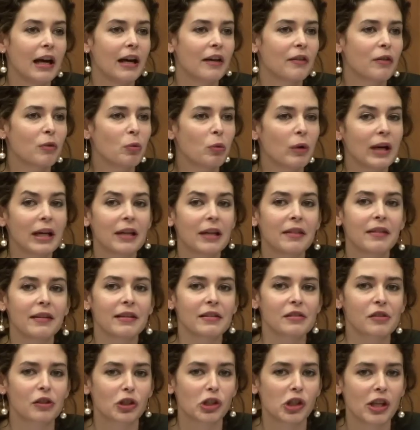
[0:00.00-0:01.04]
and the way
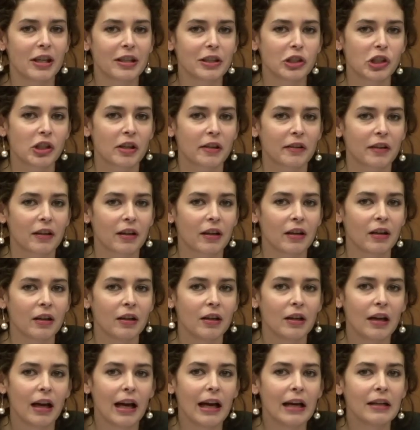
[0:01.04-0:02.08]
things are changing there.
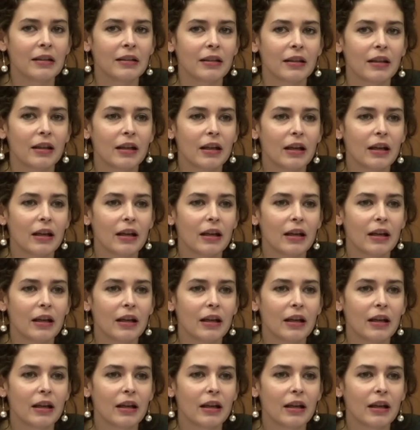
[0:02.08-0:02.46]
And,